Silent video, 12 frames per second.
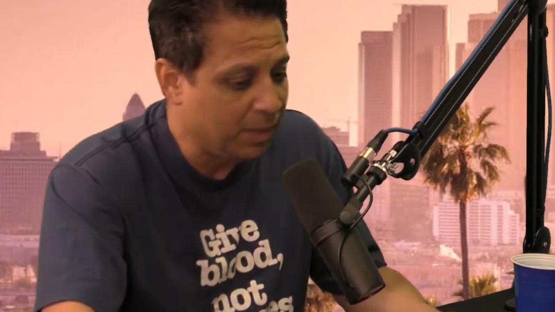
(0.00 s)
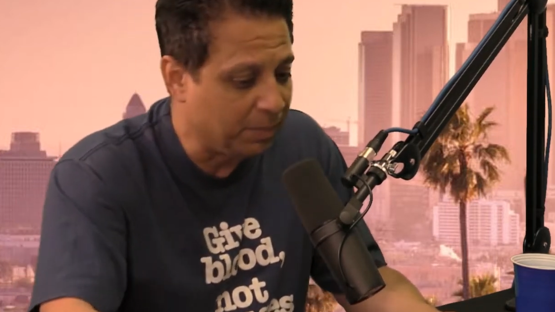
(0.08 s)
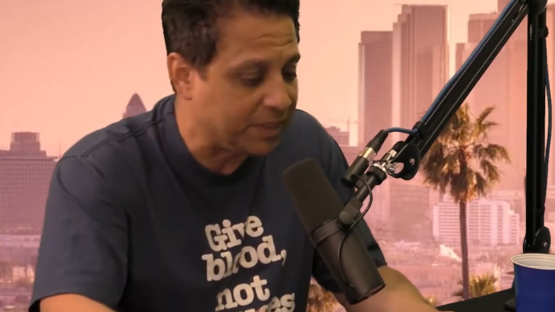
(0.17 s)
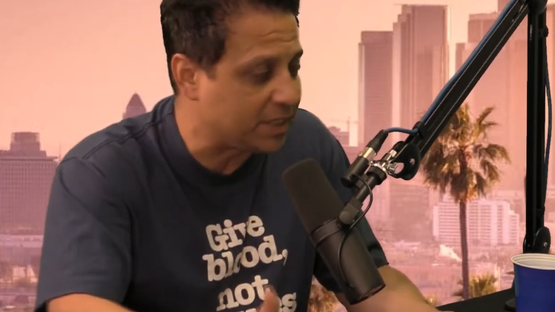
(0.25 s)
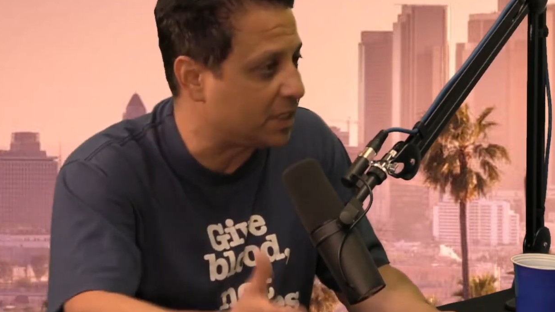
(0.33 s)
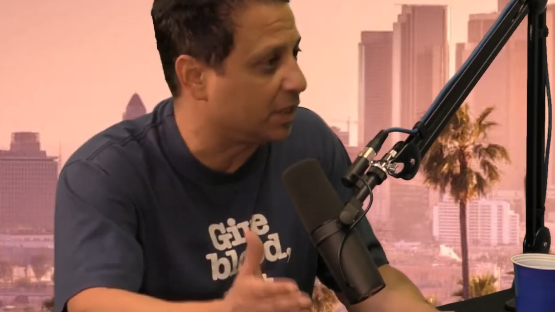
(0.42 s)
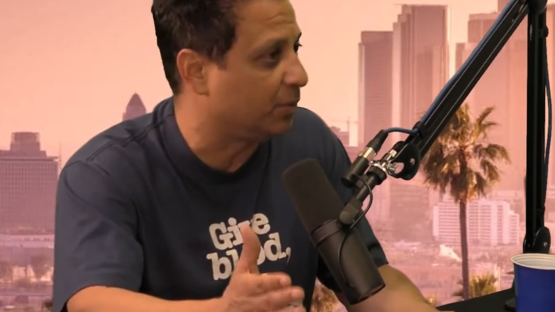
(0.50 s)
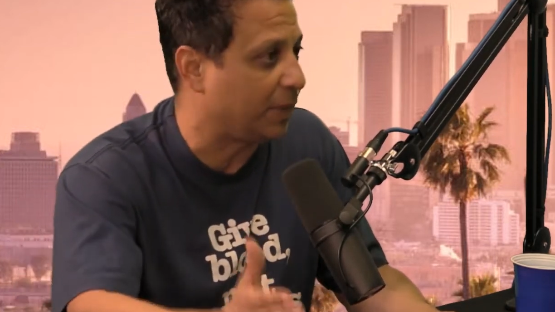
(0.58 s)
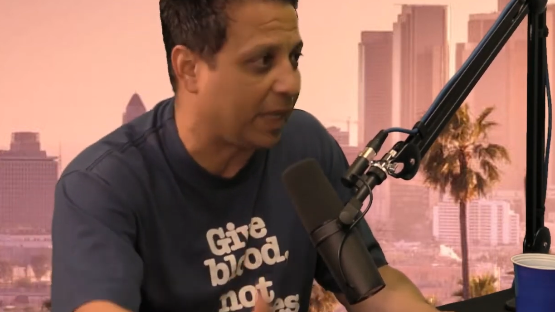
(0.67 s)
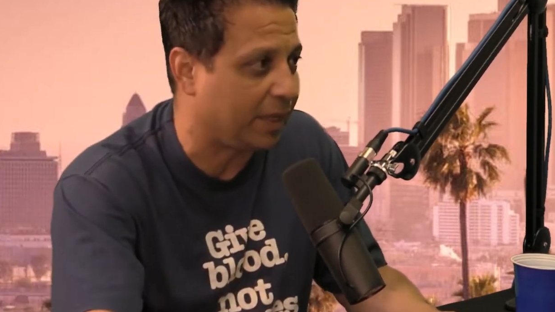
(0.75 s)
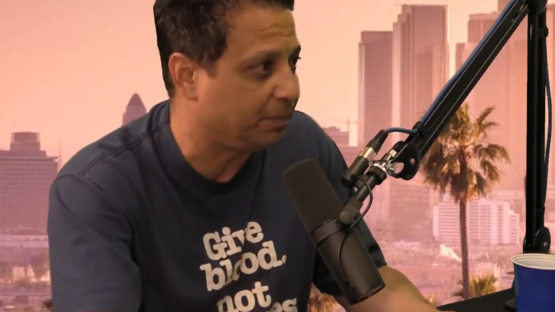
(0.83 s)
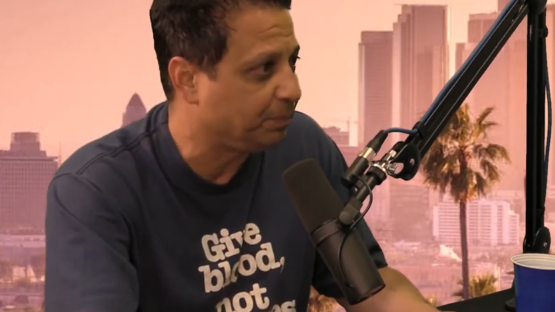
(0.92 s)
but still,
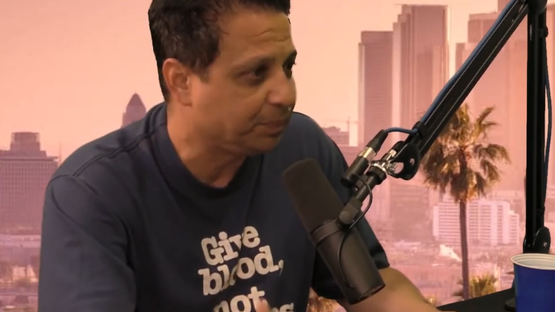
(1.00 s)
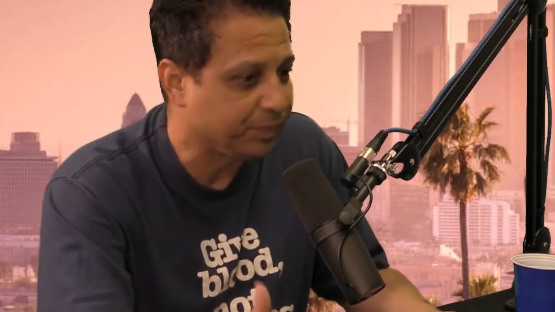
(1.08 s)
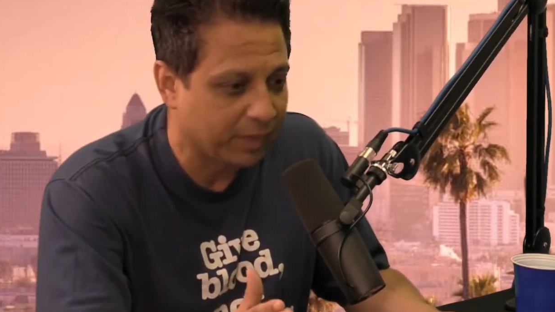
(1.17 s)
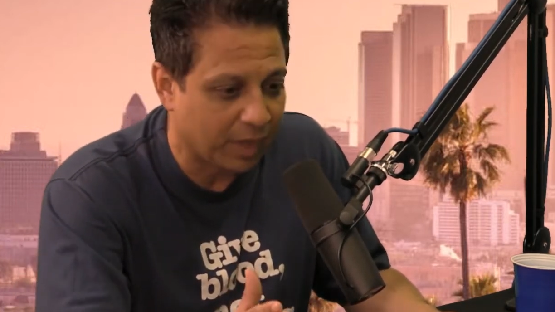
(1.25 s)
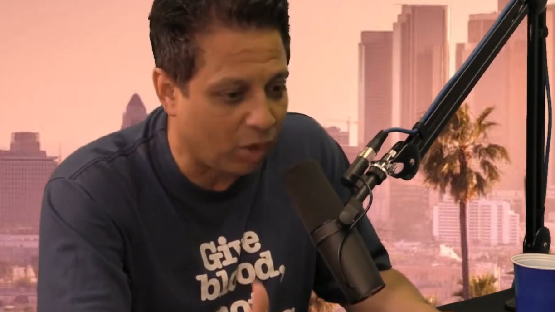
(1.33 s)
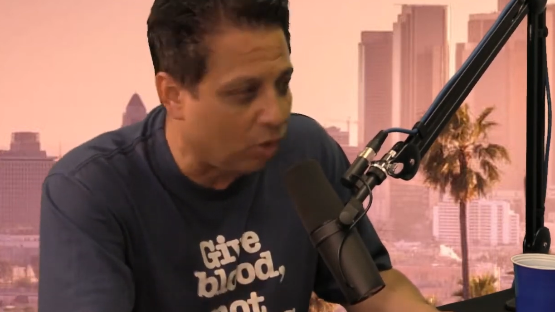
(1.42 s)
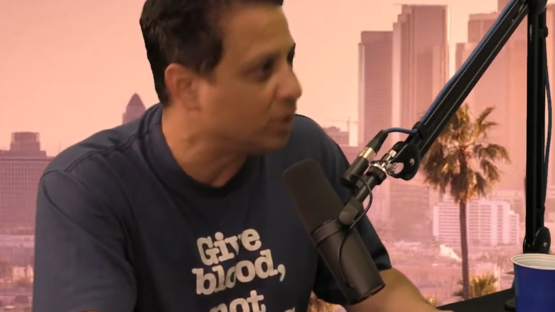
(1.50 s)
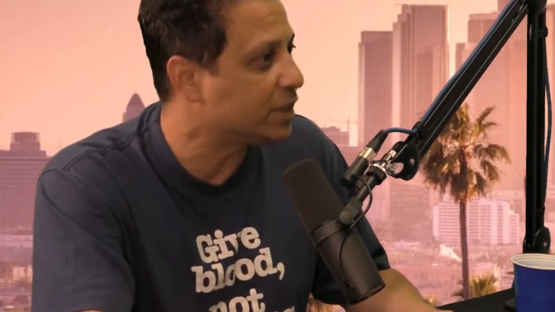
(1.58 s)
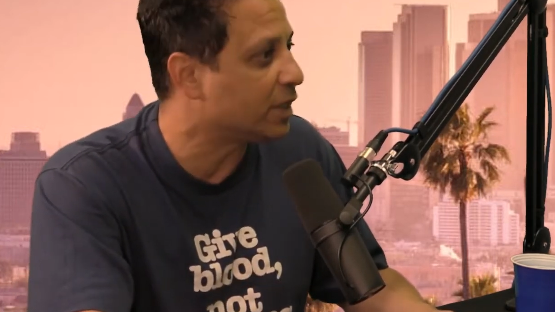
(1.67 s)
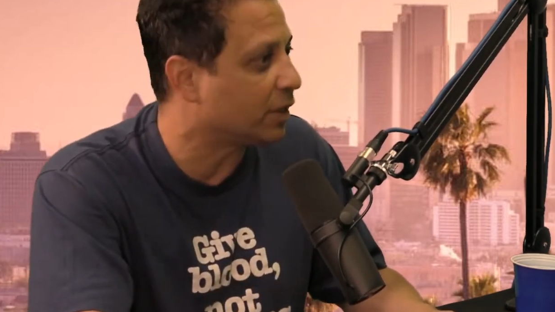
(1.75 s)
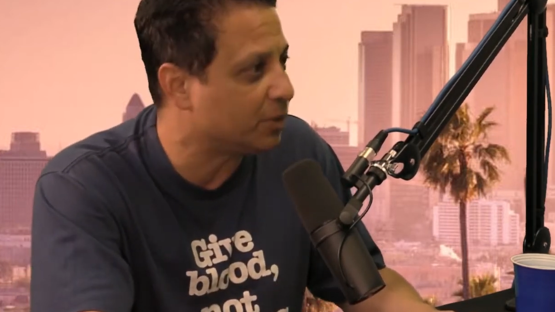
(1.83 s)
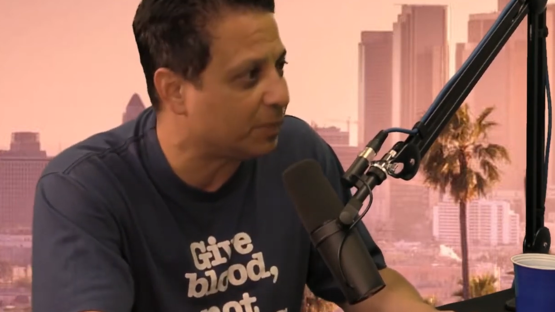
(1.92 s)
man, always
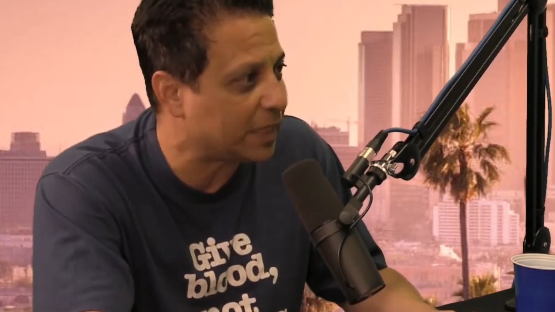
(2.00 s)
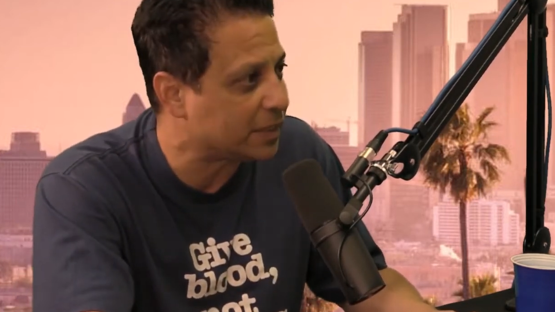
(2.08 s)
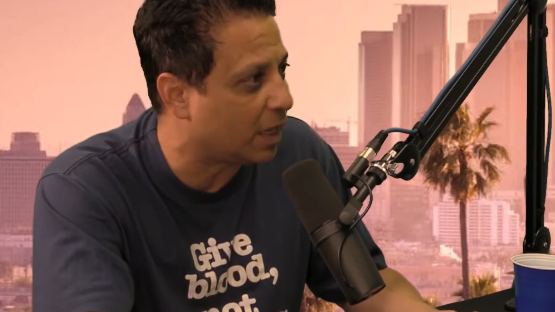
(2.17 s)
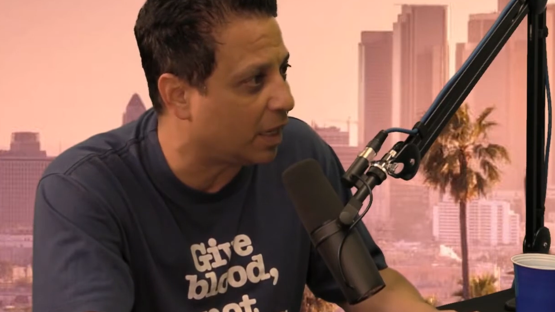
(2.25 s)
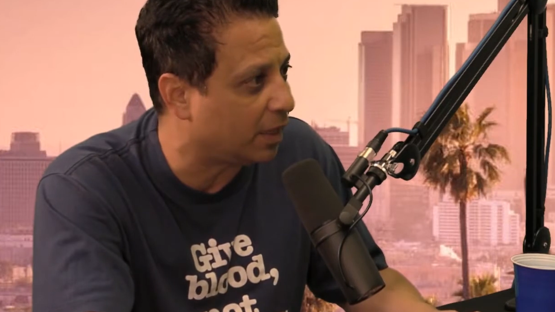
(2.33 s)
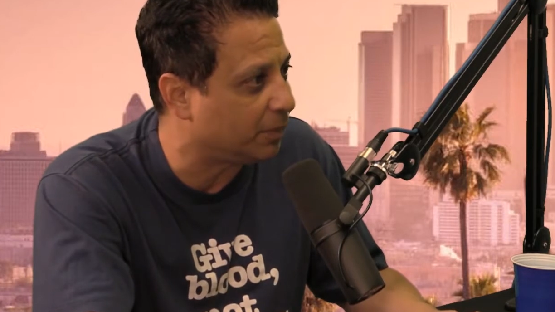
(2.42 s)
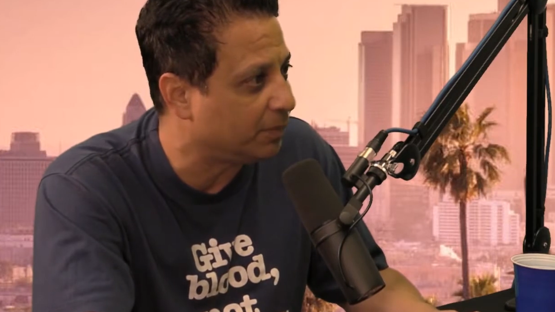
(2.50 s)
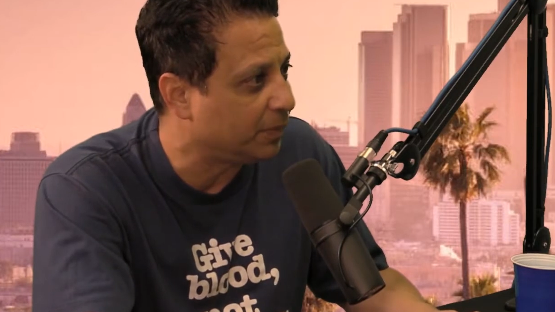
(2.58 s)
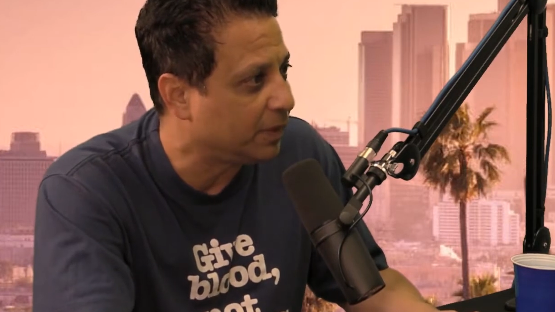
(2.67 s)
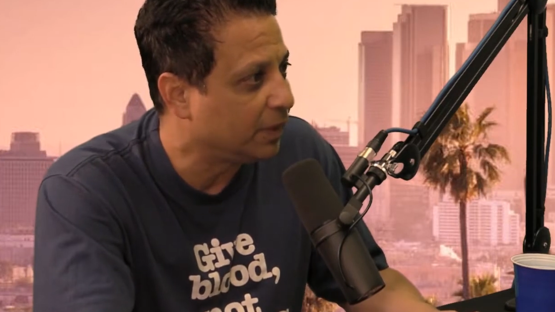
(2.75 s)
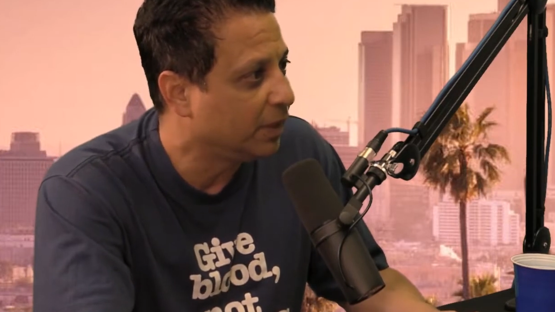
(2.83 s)
stuck to my time.